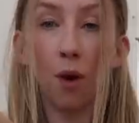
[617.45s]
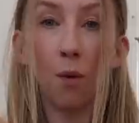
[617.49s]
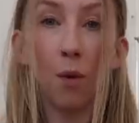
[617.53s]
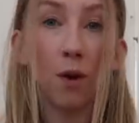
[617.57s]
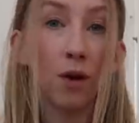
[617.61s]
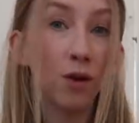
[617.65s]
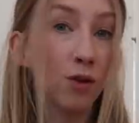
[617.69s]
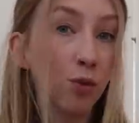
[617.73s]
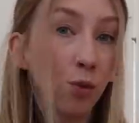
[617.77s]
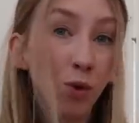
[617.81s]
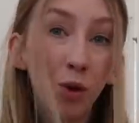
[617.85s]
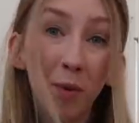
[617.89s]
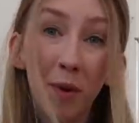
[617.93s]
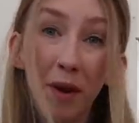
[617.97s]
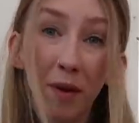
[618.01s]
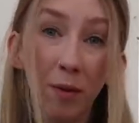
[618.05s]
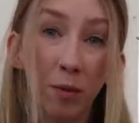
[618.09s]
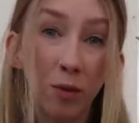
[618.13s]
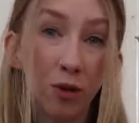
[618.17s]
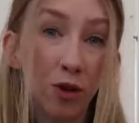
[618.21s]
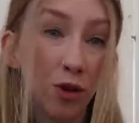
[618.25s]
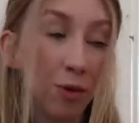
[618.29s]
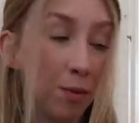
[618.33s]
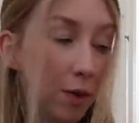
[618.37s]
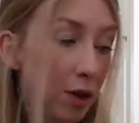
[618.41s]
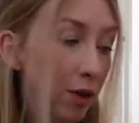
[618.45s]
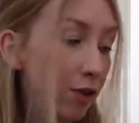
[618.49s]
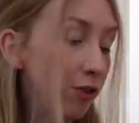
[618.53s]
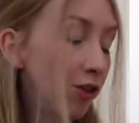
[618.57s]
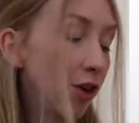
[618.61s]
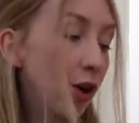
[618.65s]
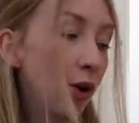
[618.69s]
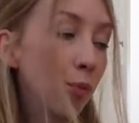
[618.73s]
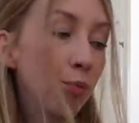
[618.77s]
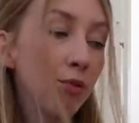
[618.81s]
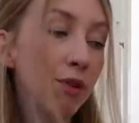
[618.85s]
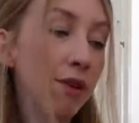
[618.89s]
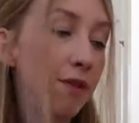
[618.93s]
I won't talk about them too much,
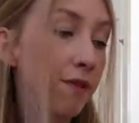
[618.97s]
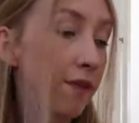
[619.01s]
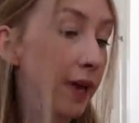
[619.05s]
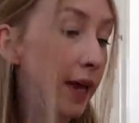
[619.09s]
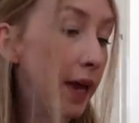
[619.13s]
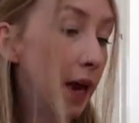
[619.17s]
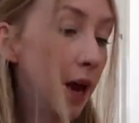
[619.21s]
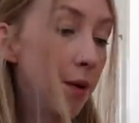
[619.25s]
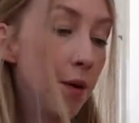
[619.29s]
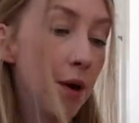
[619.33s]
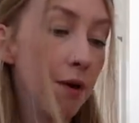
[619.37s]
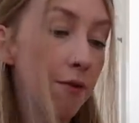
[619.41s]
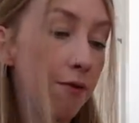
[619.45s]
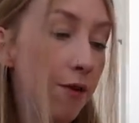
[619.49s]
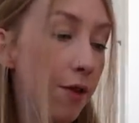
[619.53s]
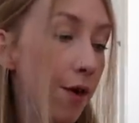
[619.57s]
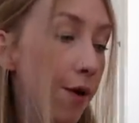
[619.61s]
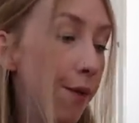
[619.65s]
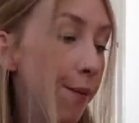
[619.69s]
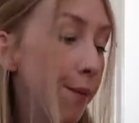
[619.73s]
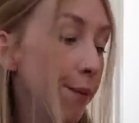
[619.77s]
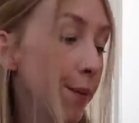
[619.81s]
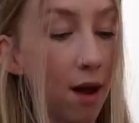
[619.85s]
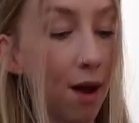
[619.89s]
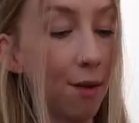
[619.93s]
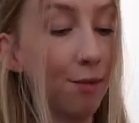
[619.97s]
I'll briefly go over them.